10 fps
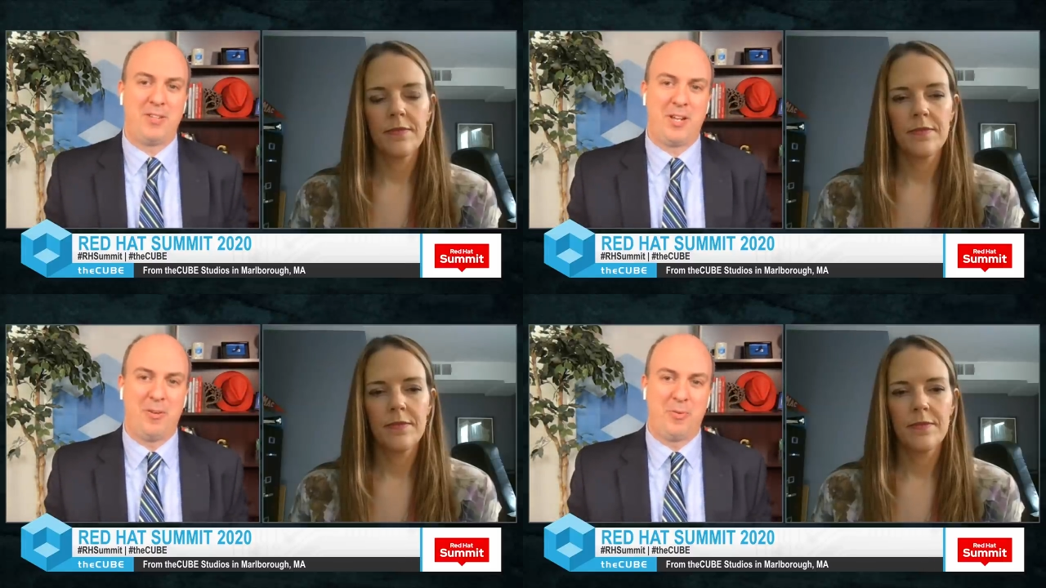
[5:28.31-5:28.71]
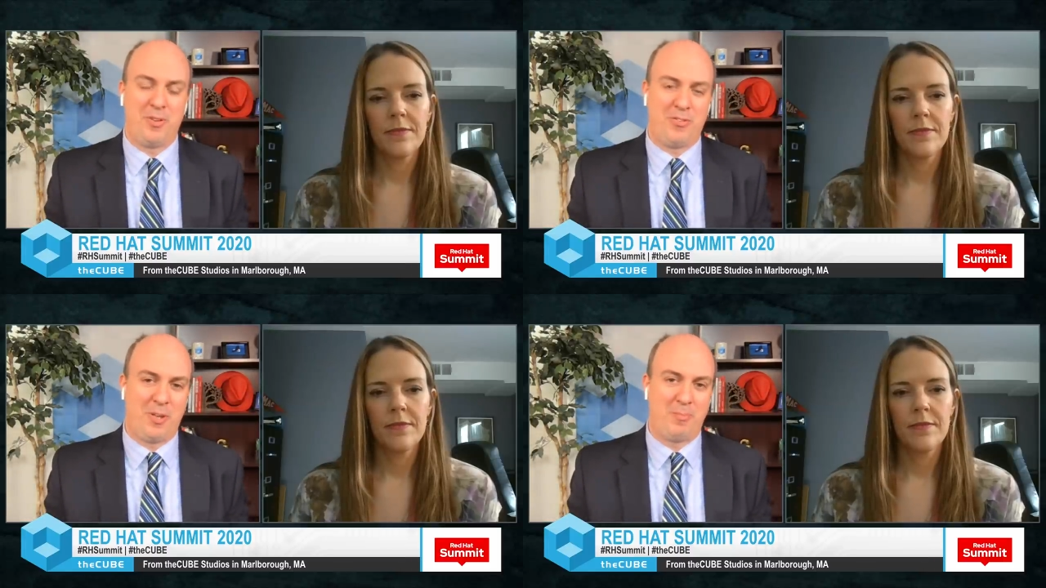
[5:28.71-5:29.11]
Speaker 1: you know
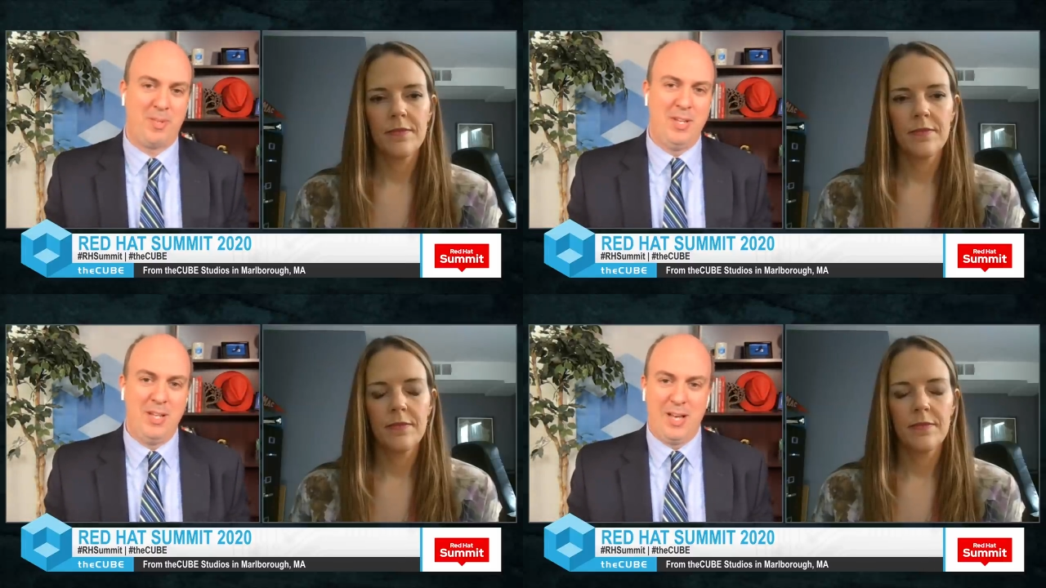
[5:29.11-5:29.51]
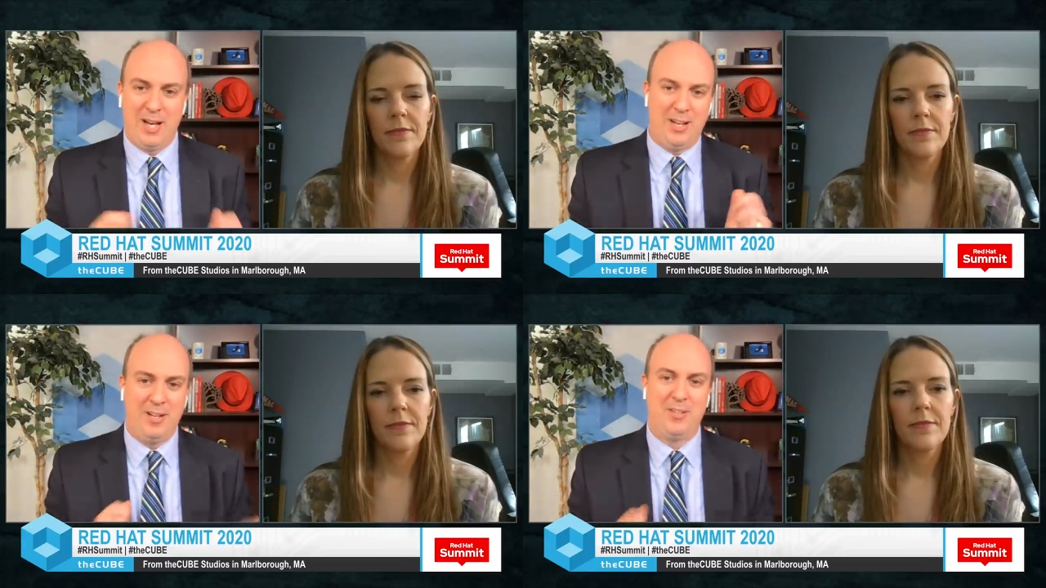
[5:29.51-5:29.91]
some
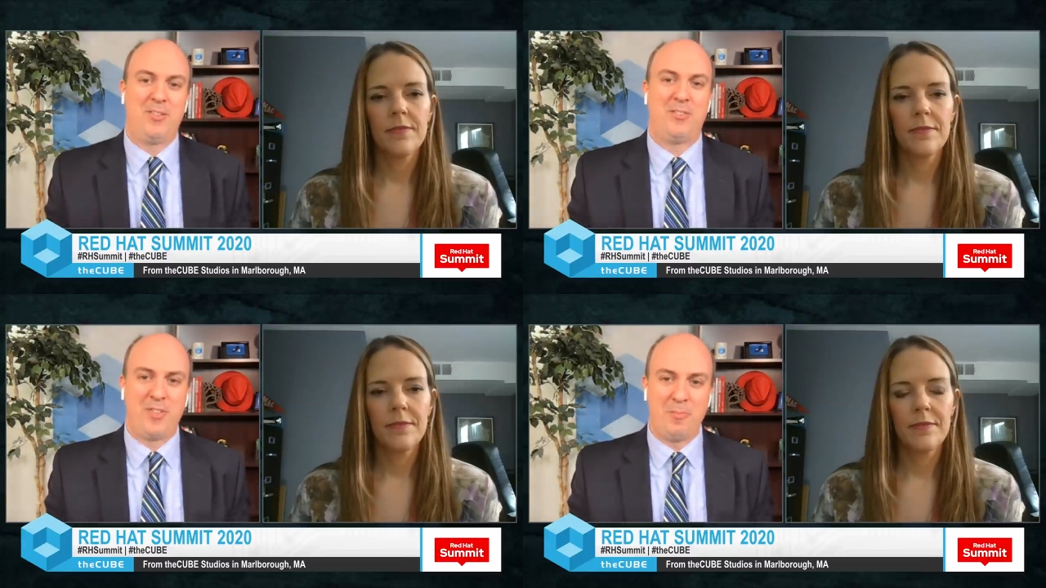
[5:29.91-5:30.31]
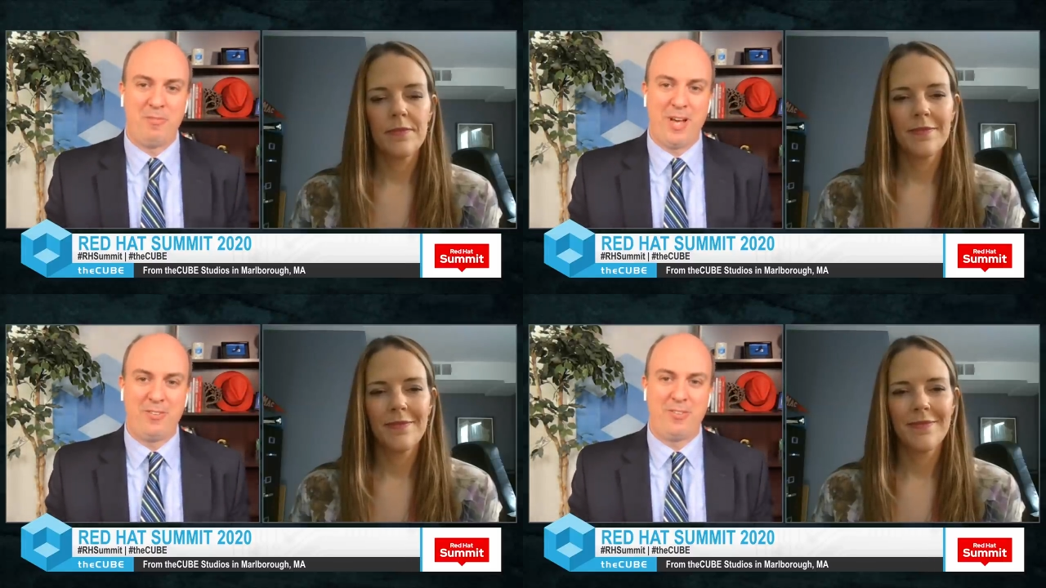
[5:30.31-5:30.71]
uh, some
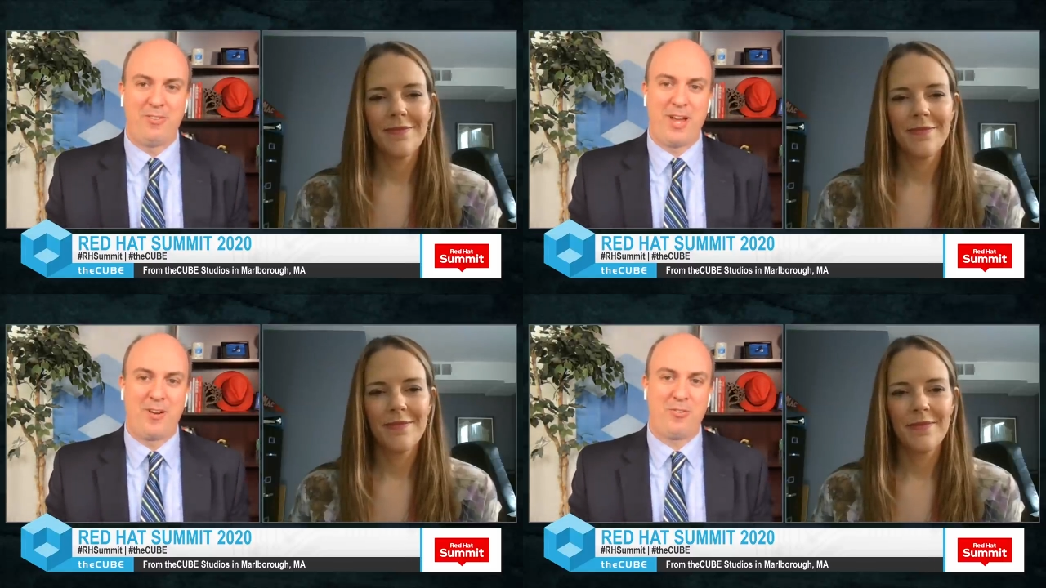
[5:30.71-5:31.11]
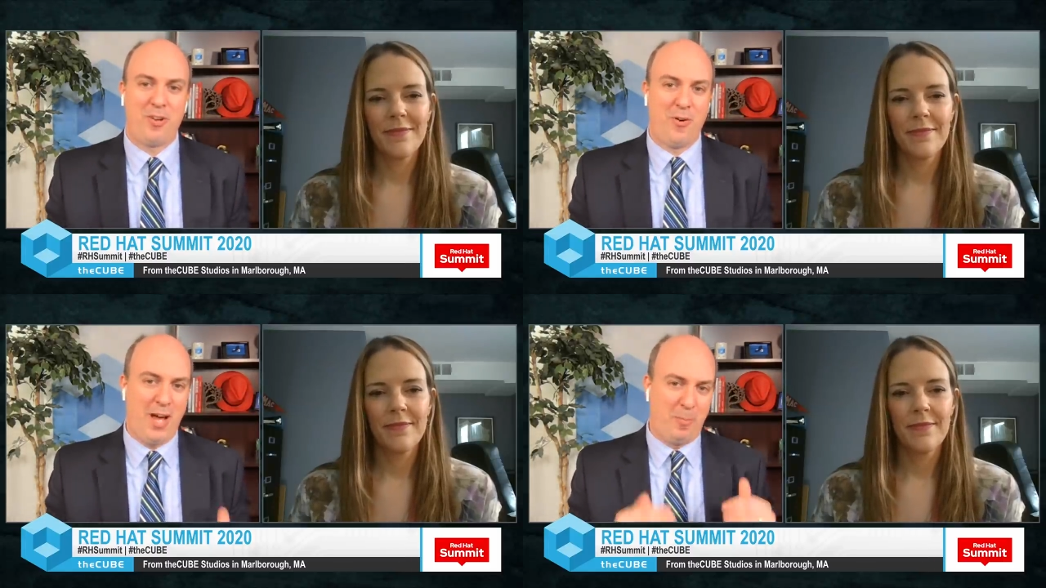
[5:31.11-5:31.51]
devices there so